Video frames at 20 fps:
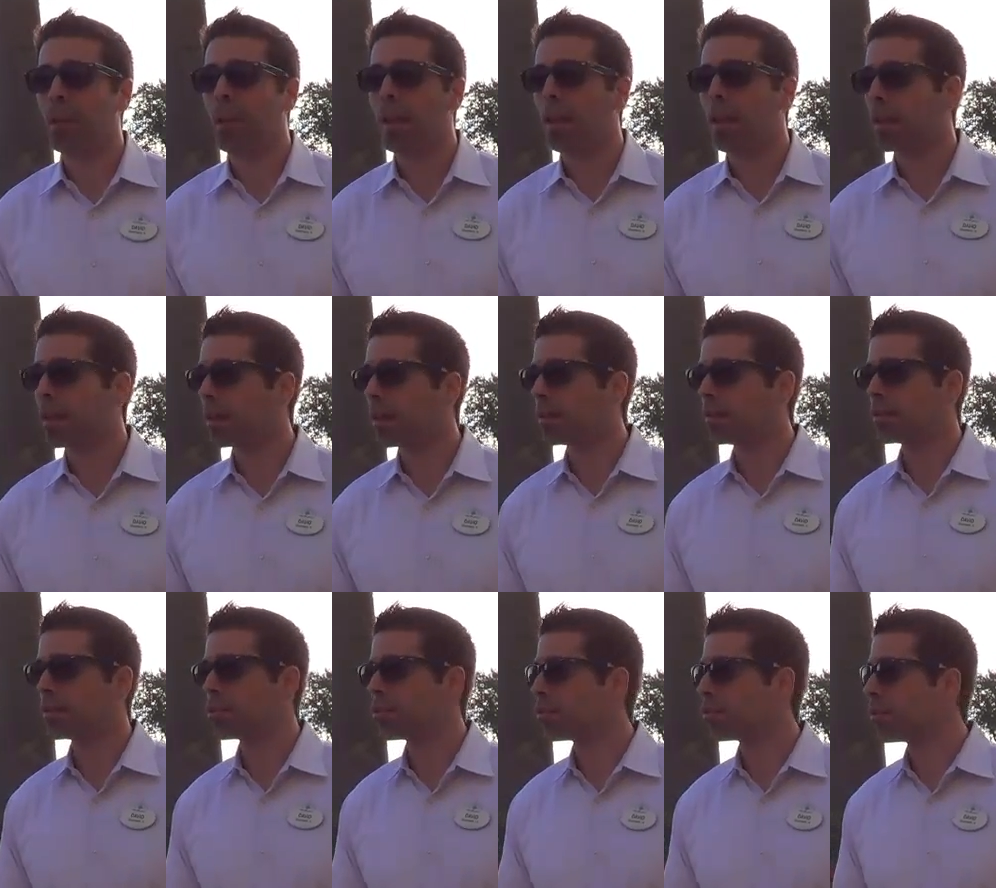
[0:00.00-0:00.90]

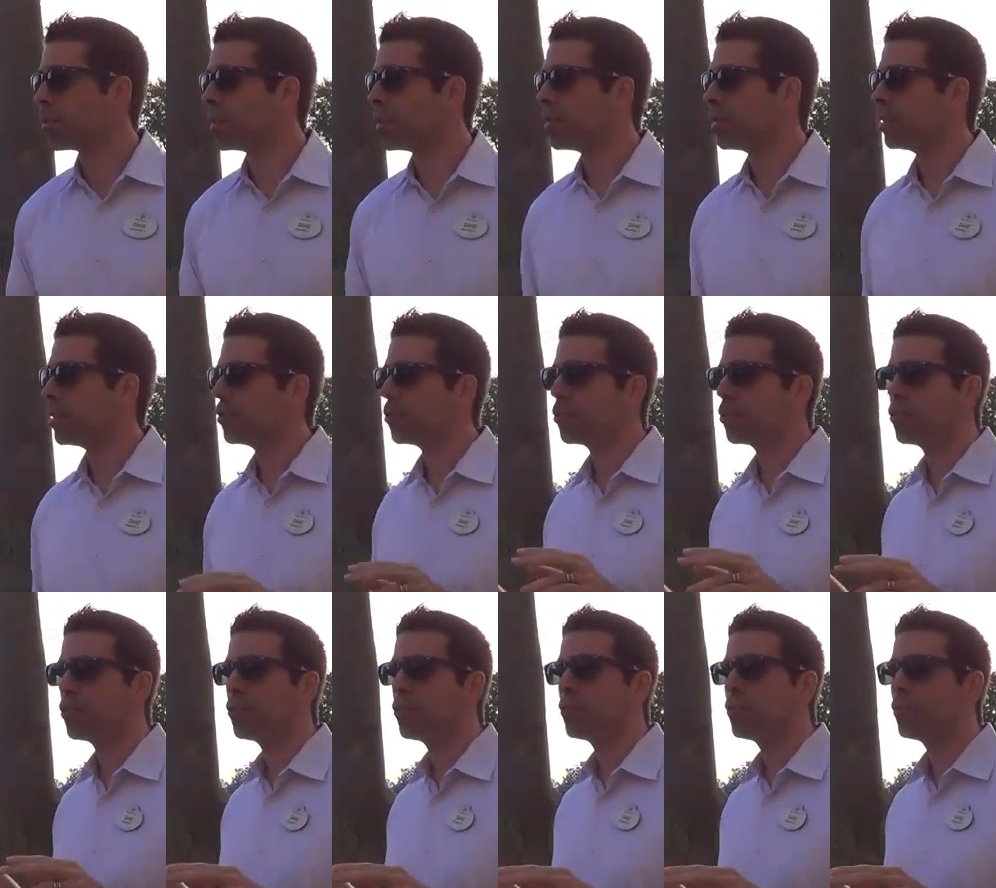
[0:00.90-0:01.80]
And the
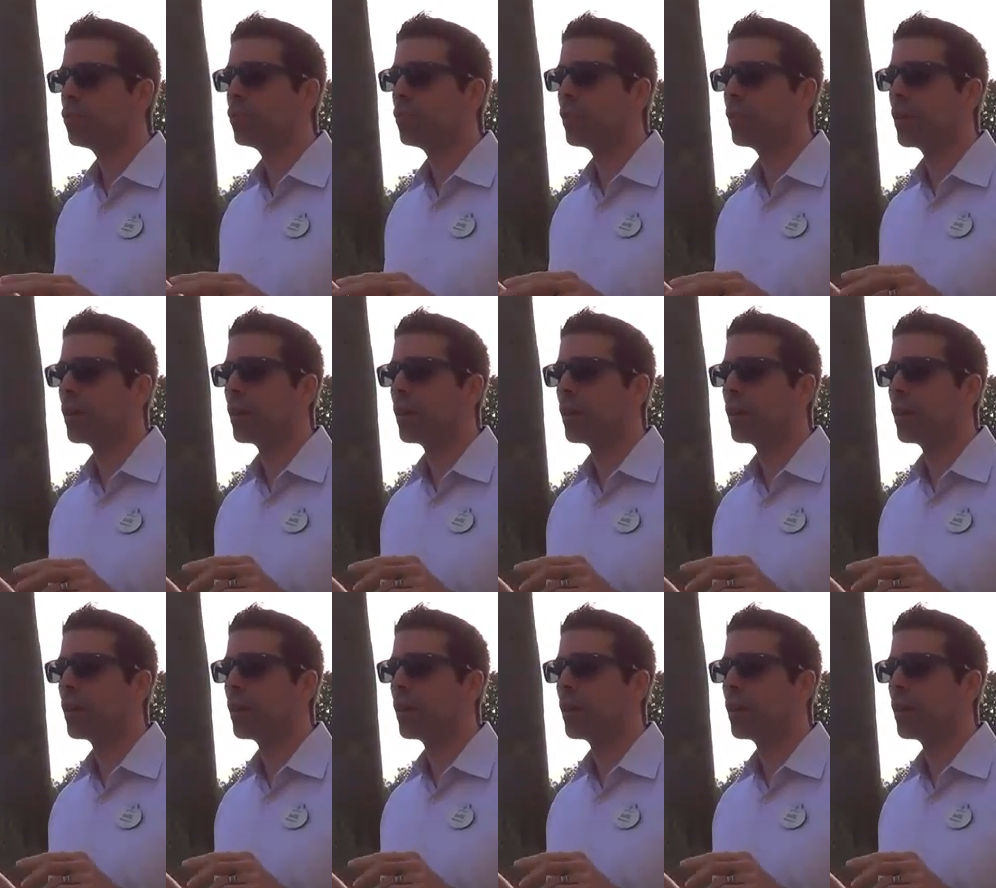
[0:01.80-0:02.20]
2,